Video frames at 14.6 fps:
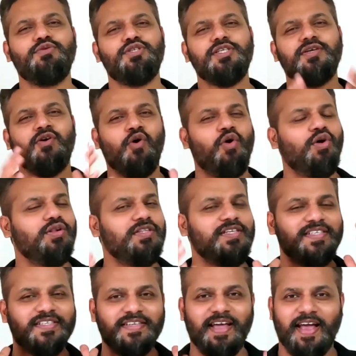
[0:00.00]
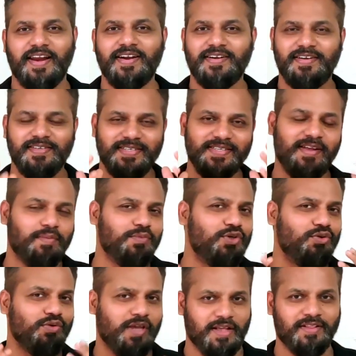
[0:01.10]
you see all these characters come
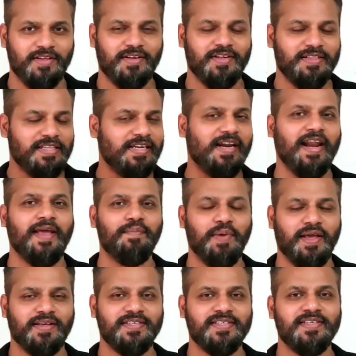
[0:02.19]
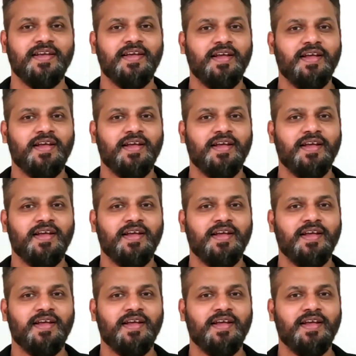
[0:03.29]
together in the climax,